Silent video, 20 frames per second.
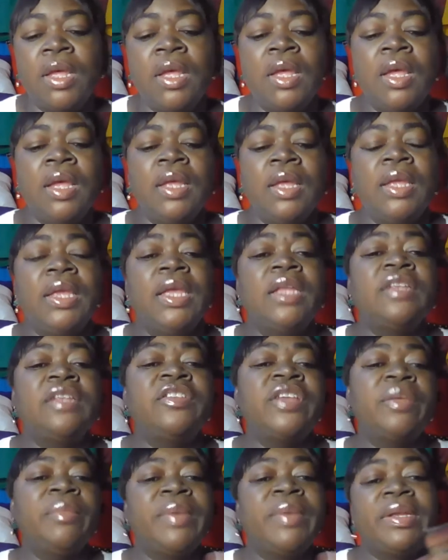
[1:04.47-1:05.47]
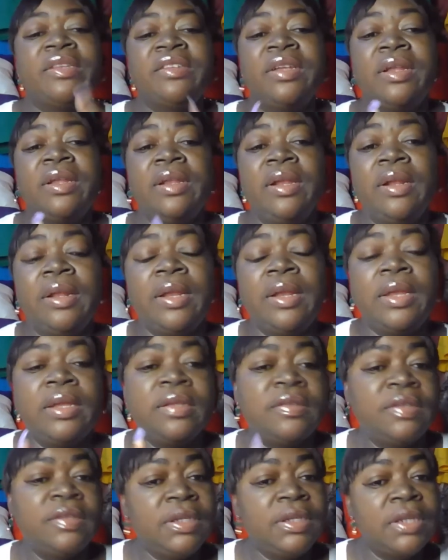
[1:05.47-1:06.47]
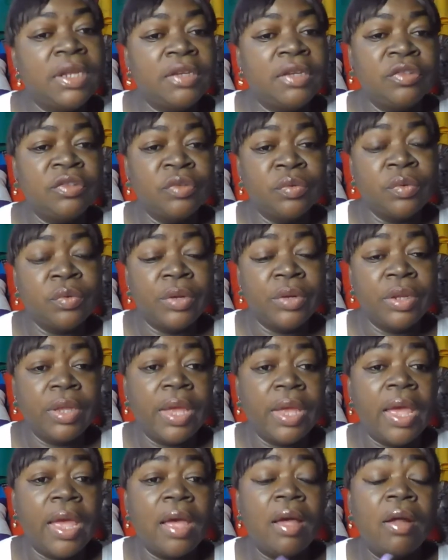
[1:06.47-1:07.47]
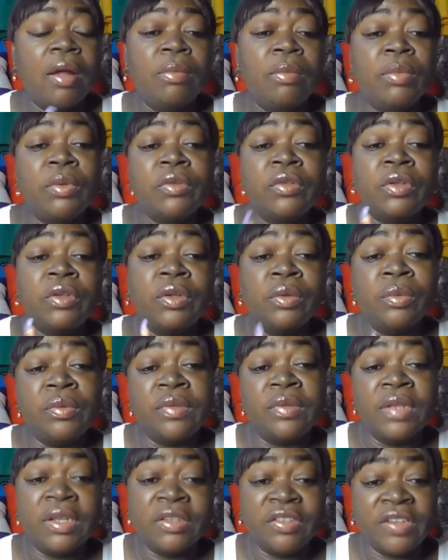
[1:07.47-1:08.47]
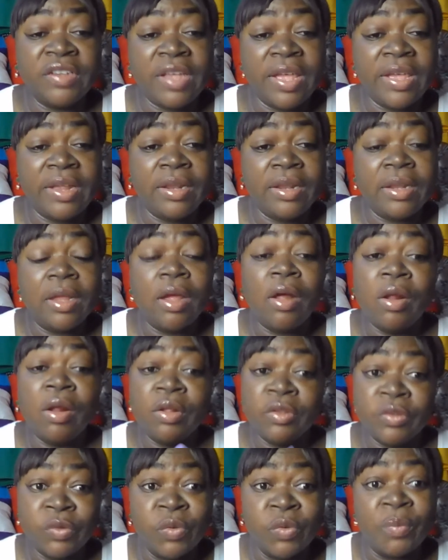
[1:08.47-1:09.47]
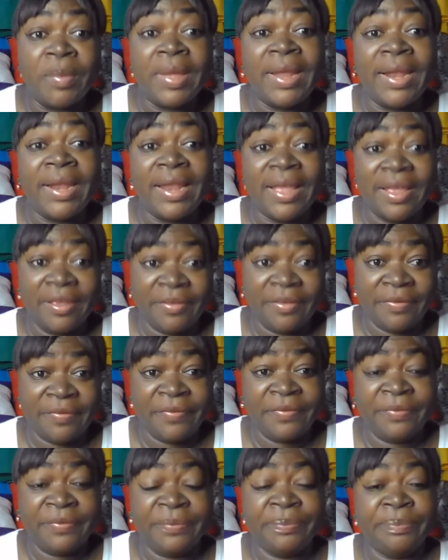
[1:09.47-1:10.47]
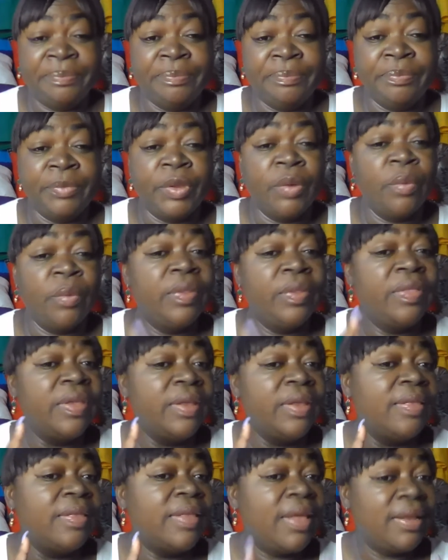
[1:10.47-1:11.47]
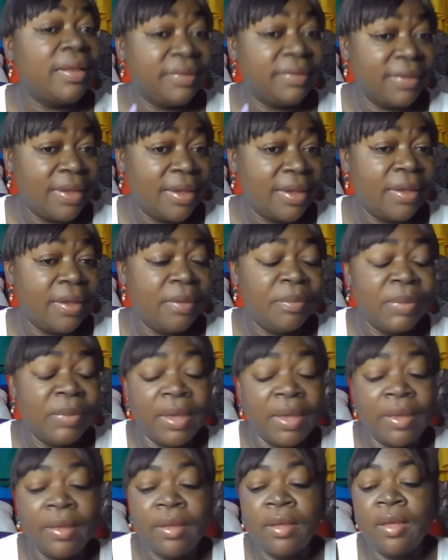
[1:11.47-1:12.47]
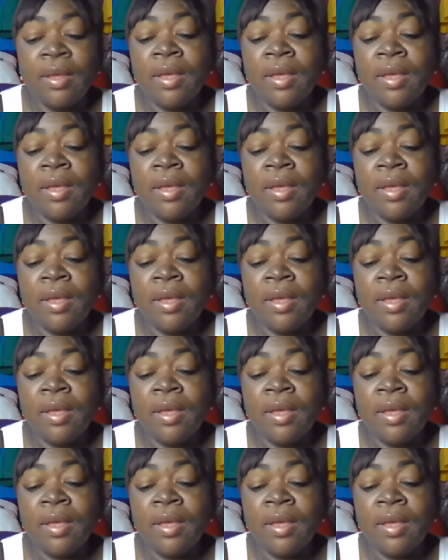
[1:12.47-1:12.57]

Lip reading: You can check my channel and you see that story. I almost had a child, also my life within that time, yeah?